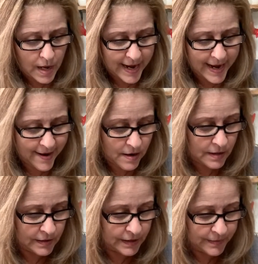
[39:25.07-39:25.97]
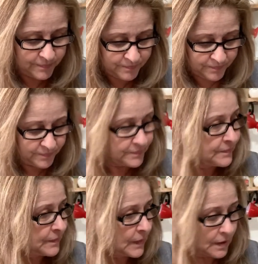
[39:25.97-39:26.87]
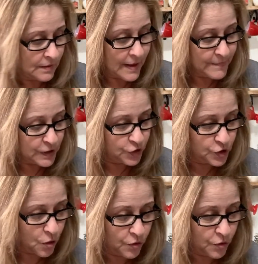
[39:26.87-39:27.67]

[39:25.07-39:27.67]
And let me show